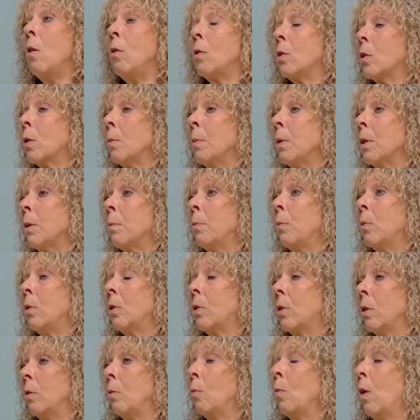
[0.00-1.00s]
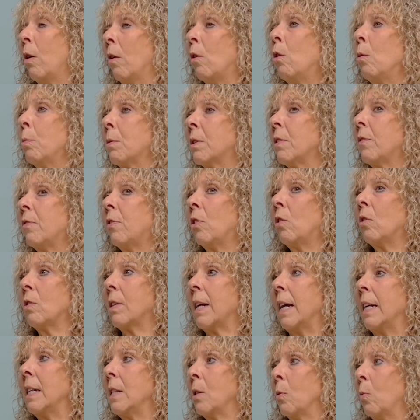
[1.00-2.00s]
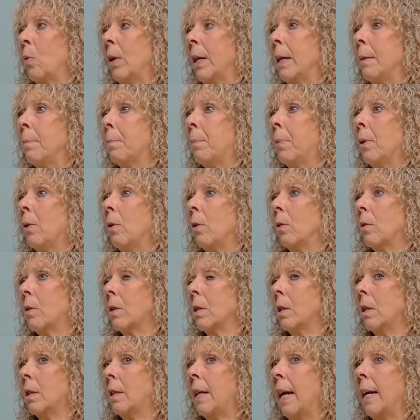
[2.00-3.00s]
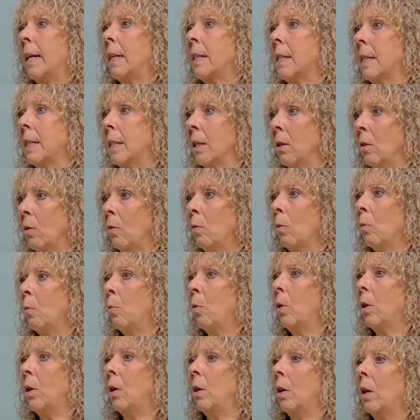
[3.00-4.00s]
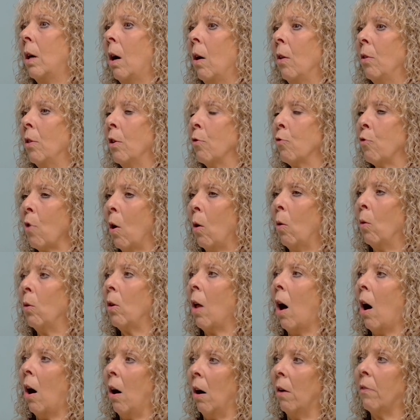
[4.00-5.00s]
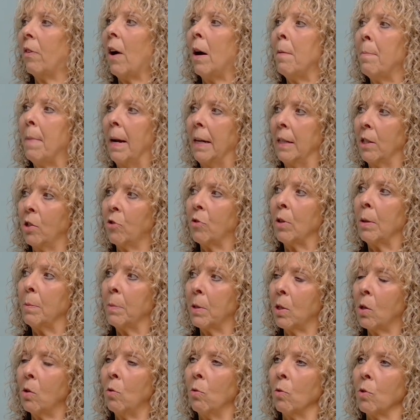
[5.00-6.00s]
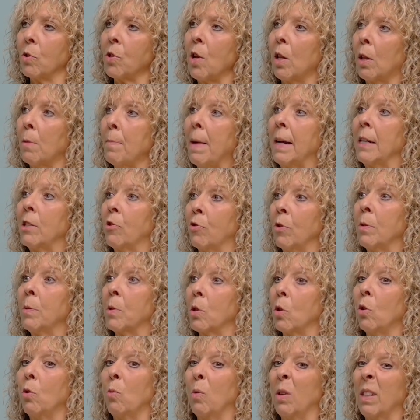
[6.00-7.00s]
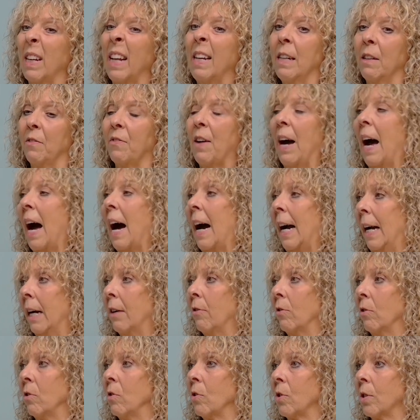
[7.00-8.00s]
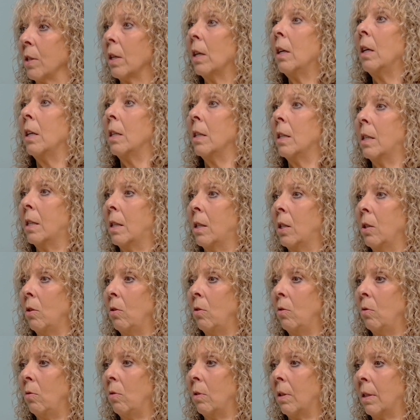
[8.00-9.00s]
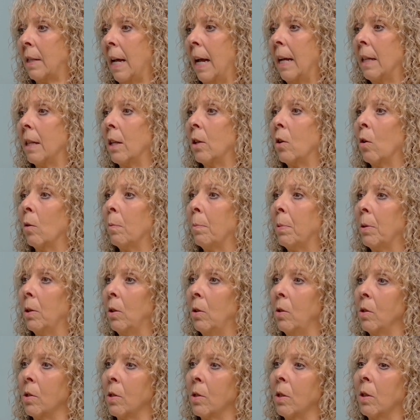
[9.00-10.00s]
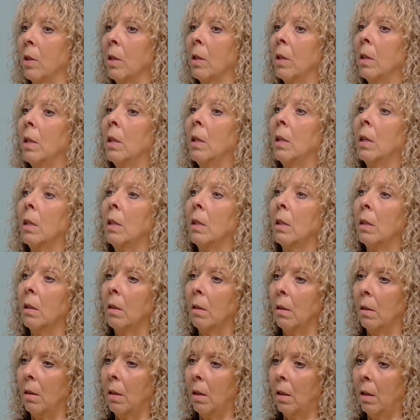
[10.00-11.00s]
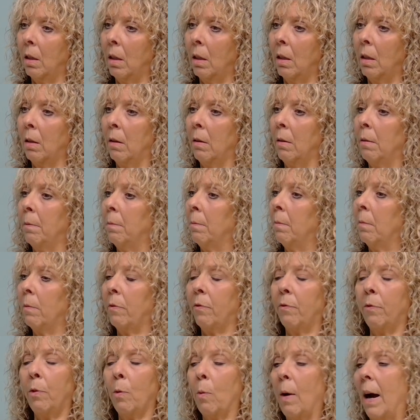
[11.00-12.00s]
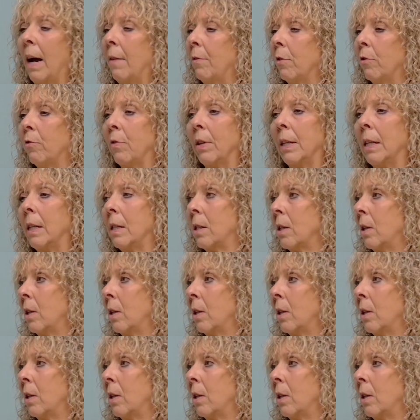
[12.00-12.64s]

Some of them would do, up to 4 days a week, but they still were on the role of a mainstream school. So the mainstream school would, in effect, hire us to take the young person for whatever reason,